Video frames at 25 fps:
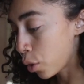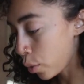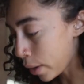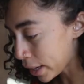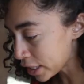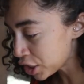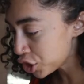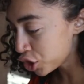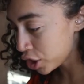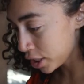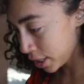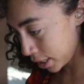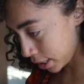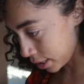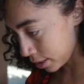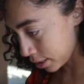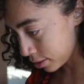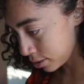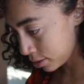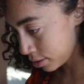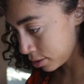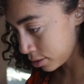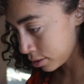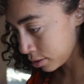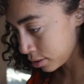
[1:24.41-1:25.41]
The
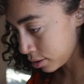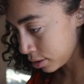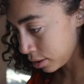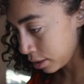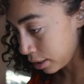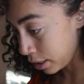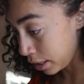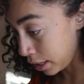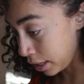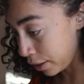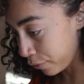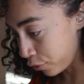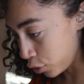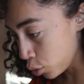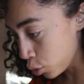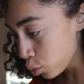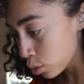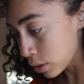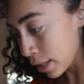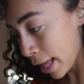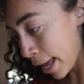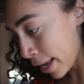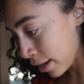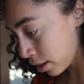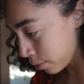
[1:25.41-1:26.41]
question is,
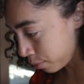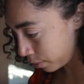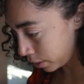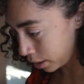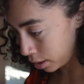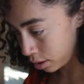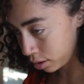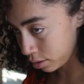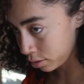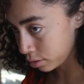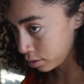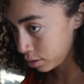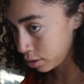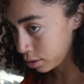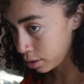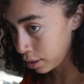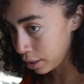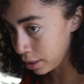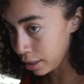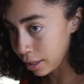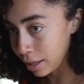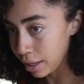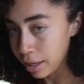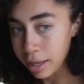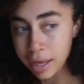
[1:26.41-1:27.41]
if you like
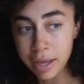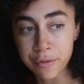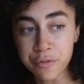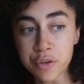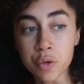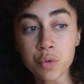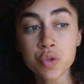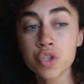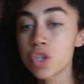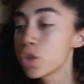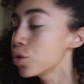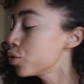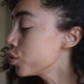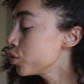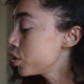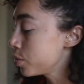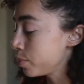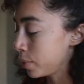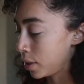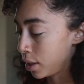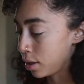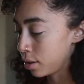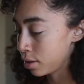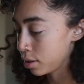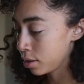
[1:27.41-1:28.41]
me, if you
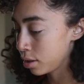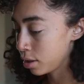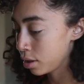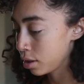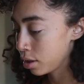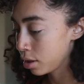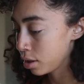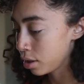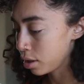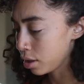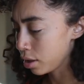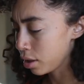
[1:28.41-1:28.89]
choose me,